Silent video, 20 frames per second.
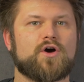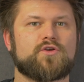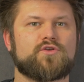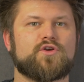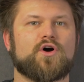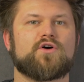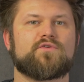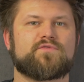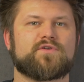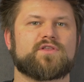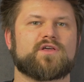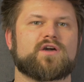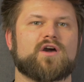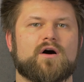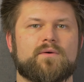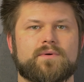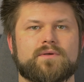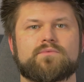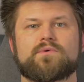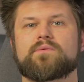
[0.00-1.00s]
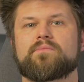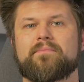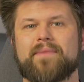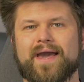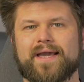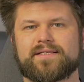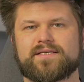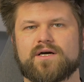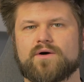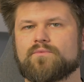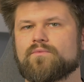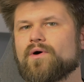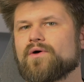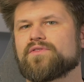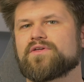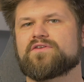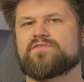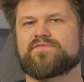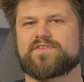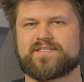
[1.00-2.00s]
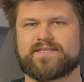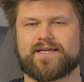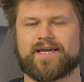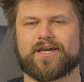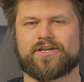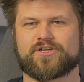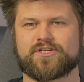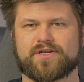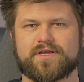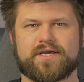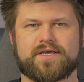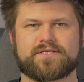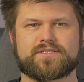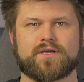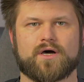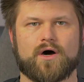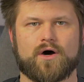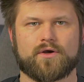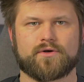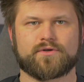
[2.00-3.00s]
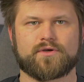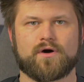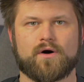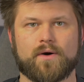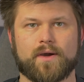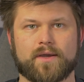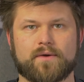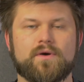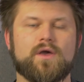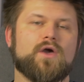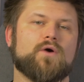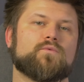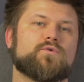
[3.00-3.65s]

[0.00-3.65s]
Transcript: no further comment will be made while the investigation is ongoing.